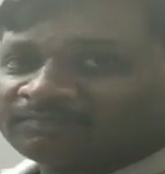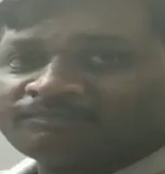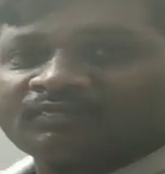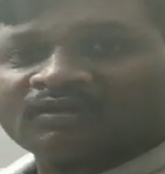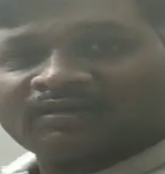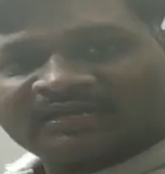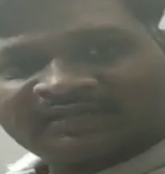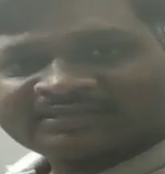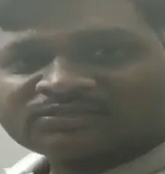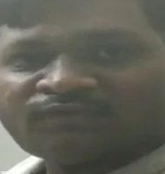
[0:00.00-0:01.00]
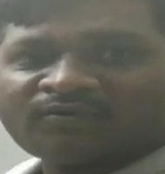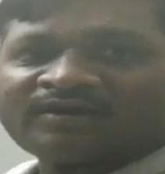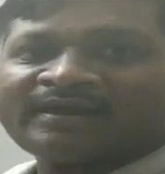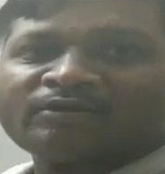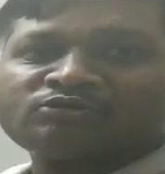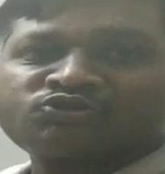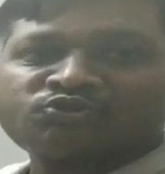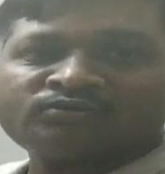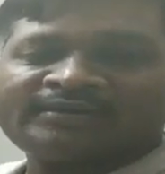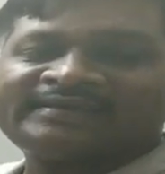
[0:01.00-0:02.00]
that, in case of fungi
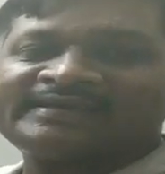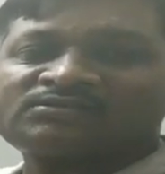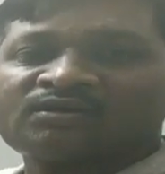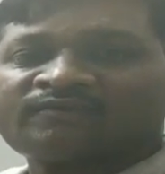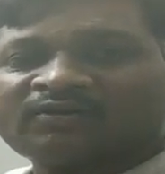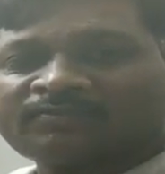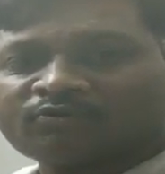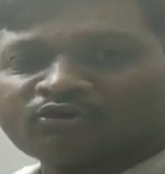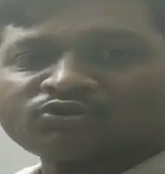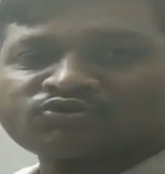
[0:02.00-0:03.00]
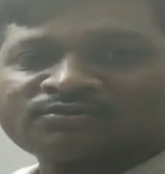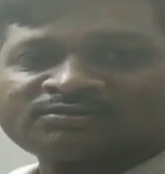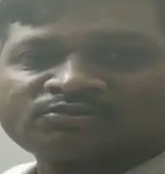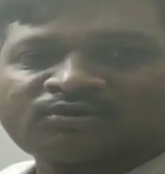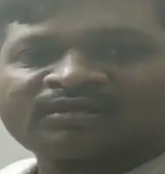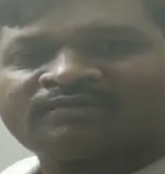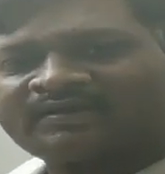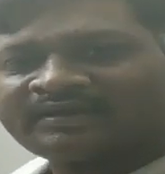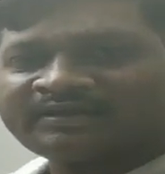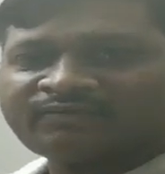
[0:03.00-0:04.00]
also, in case of protozoans, okay,
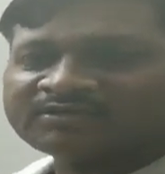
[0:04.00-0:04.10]
we can